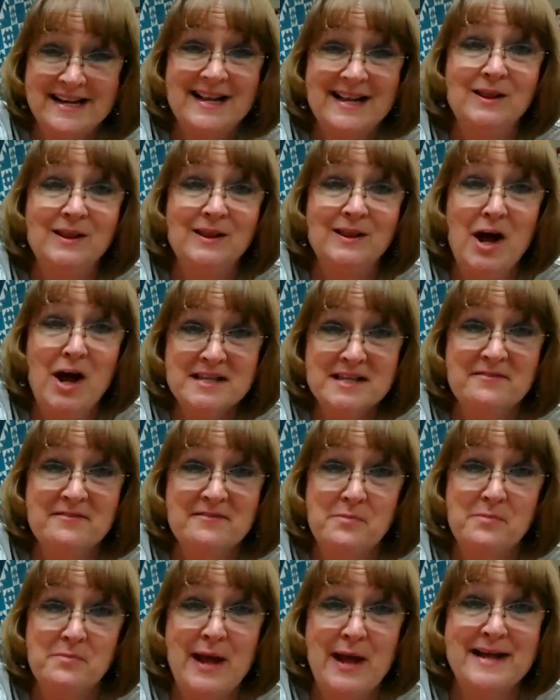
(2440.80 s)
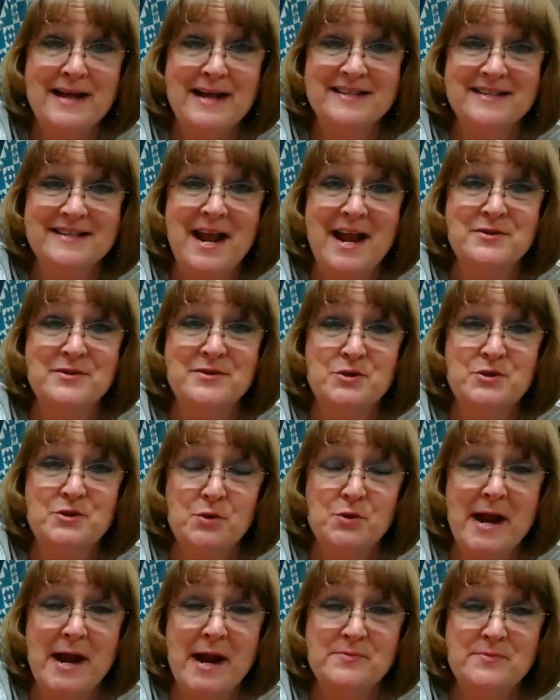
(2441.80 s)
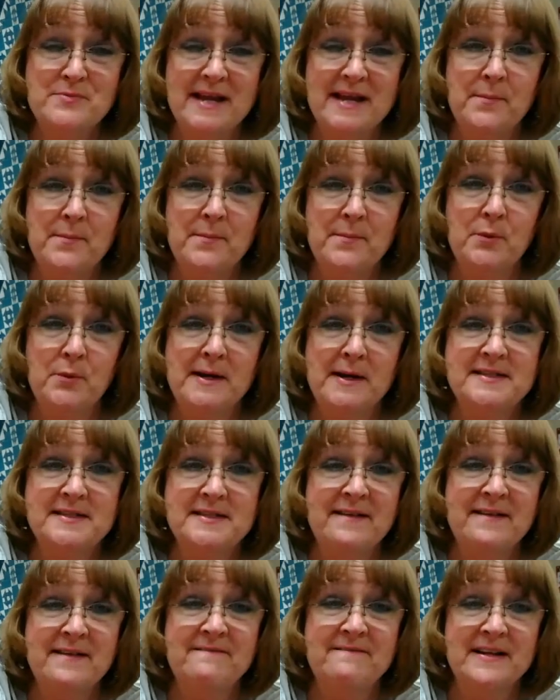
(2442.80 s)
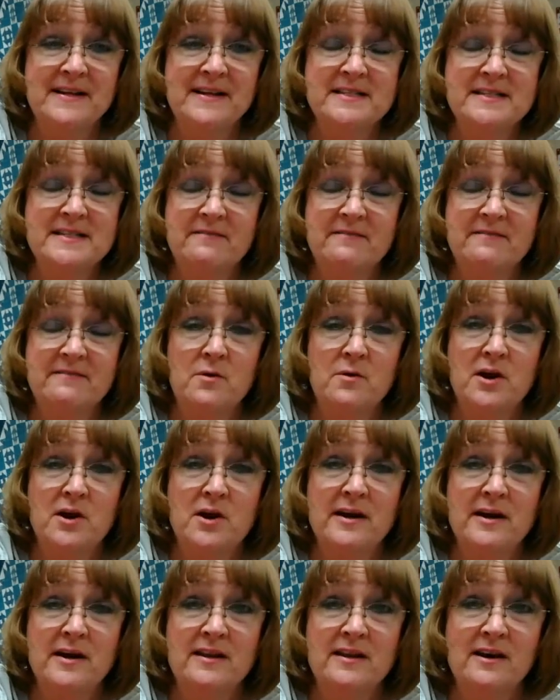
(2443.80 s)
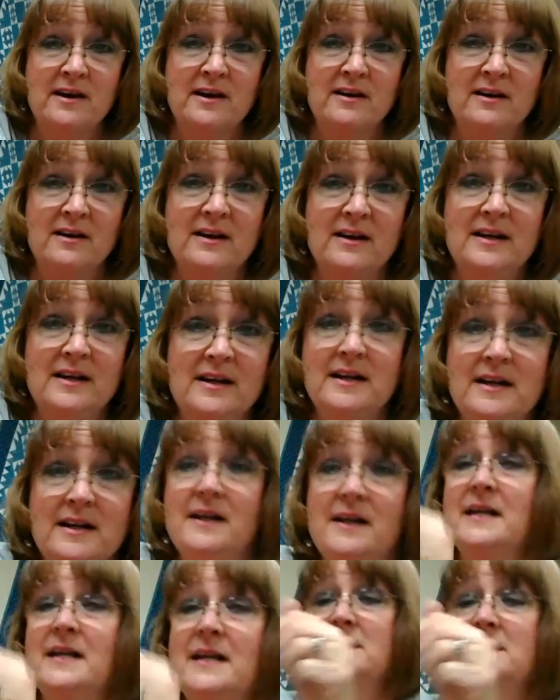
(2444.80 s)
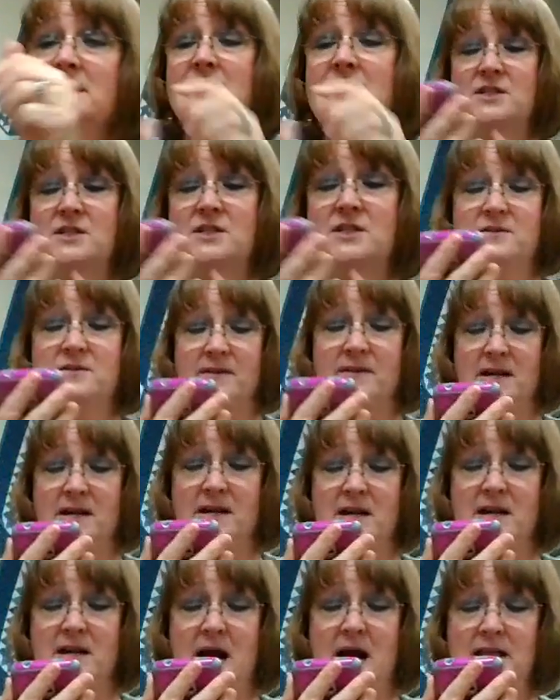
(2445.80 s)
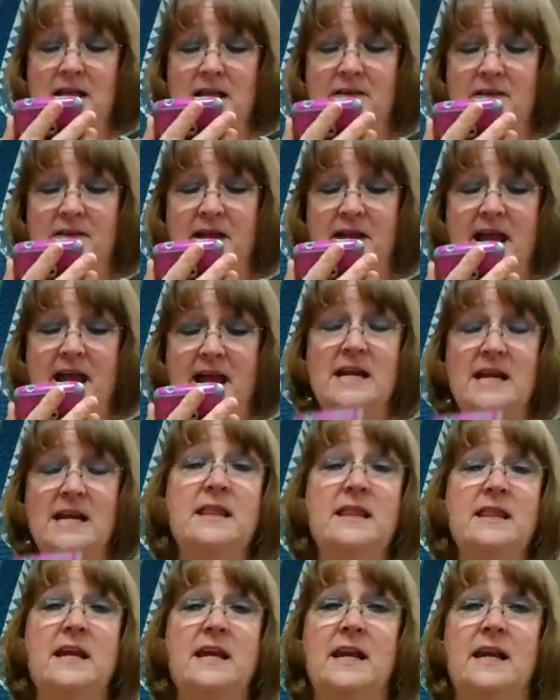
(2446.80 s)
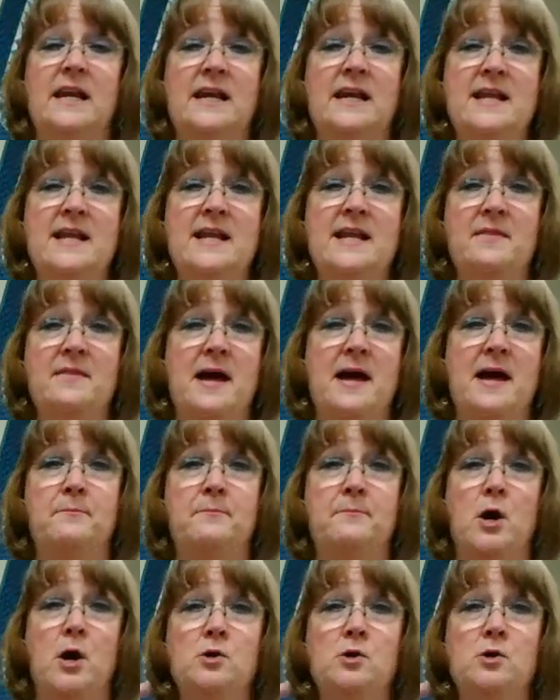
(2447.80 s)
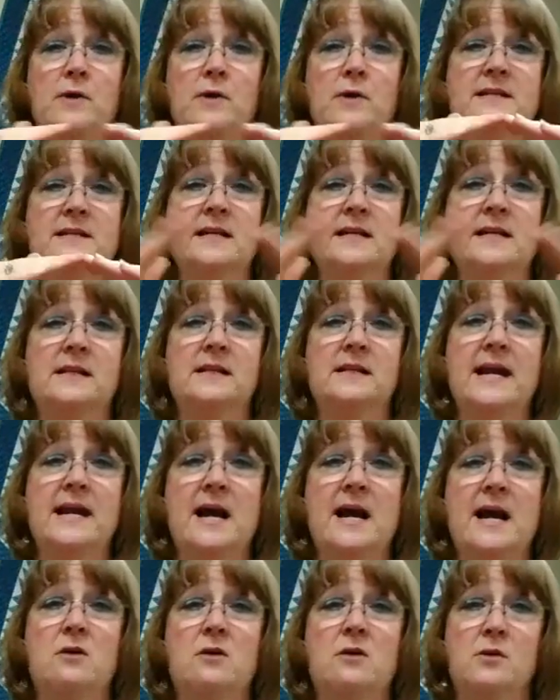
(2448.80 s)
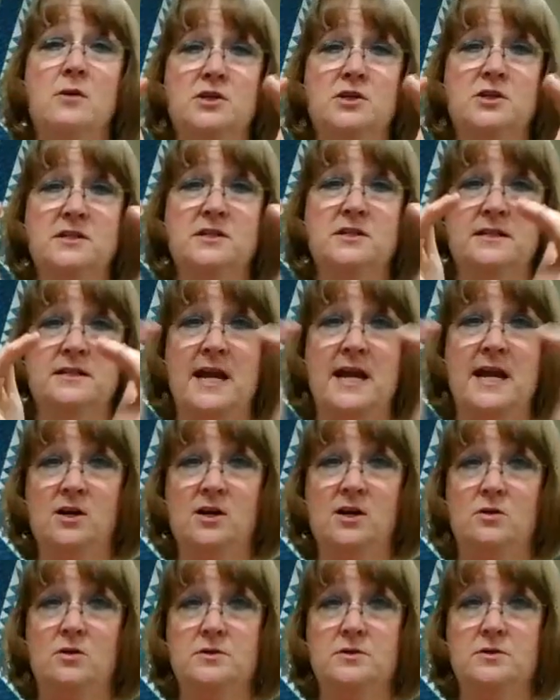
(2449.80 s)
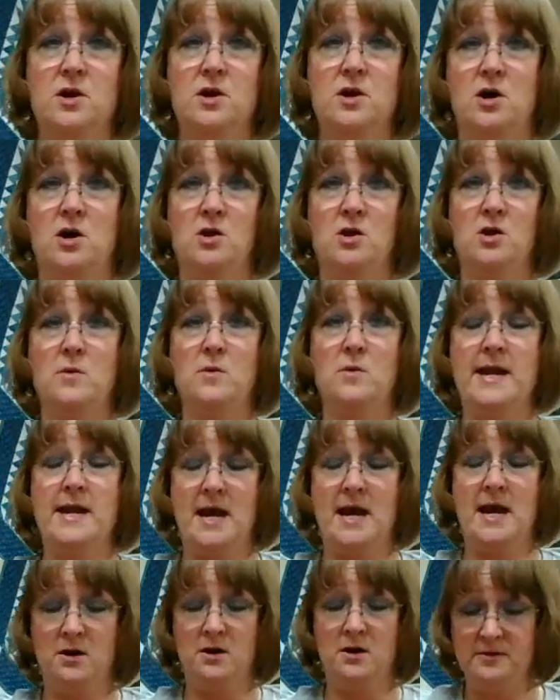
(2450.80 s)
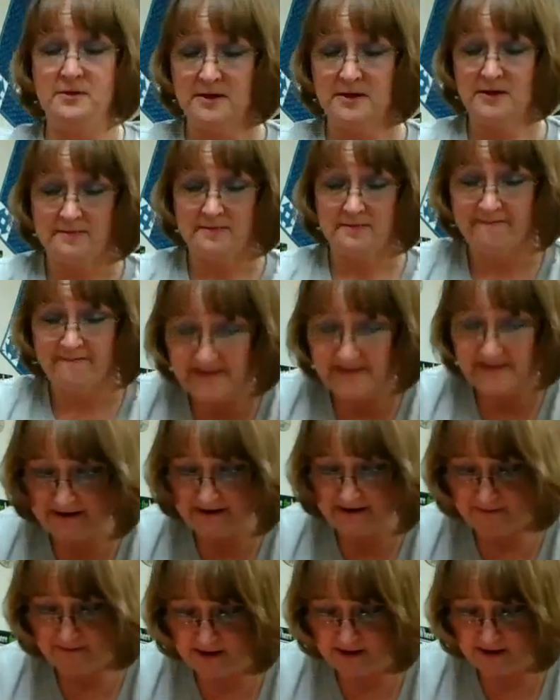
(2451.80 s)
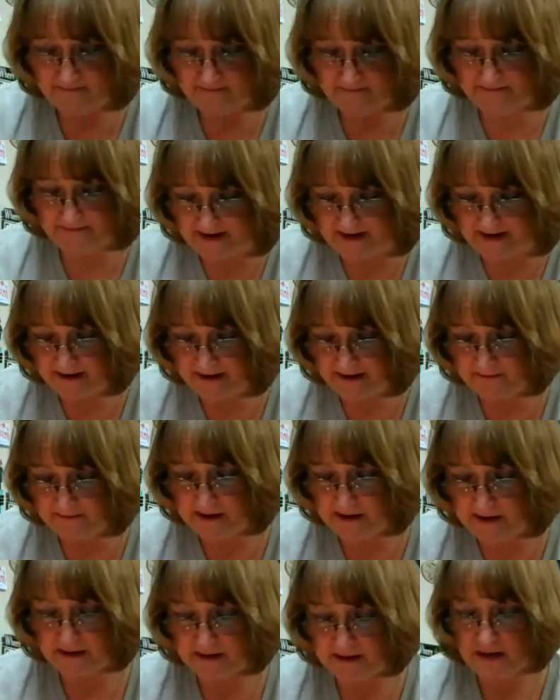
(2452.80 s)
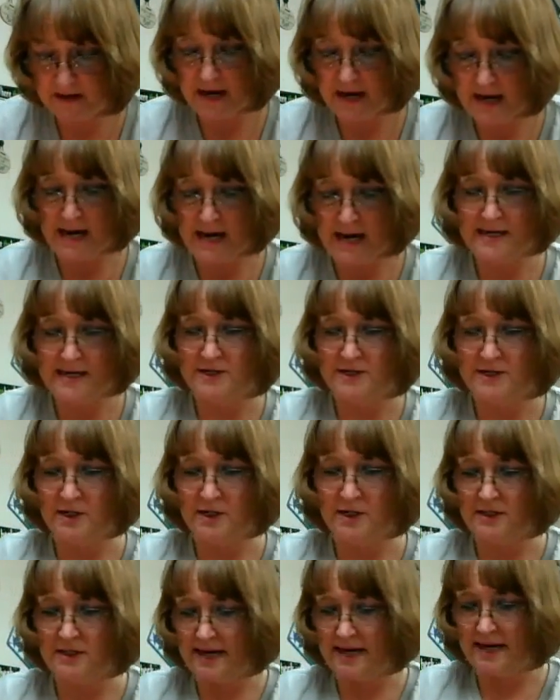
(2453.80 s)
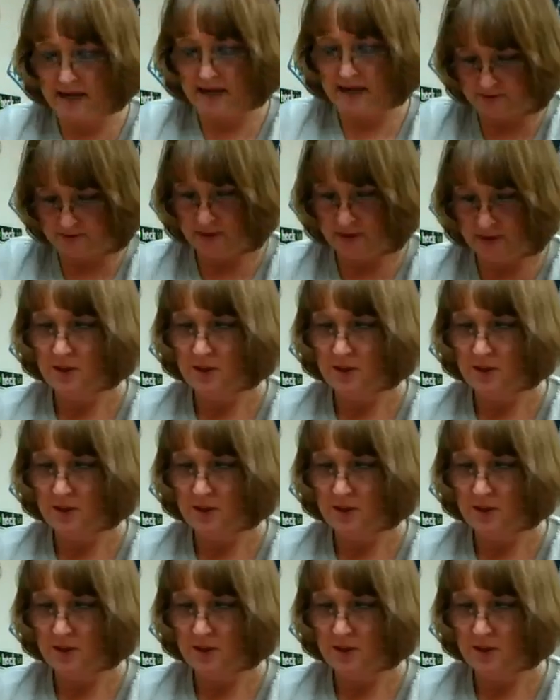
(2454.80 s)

lots of plaids and stripes and prints and fun stuff going on in there. Isn't it just fun? I love anything in that barn raising layout where it just does echoes all the way out. Favorite eye-catching layout.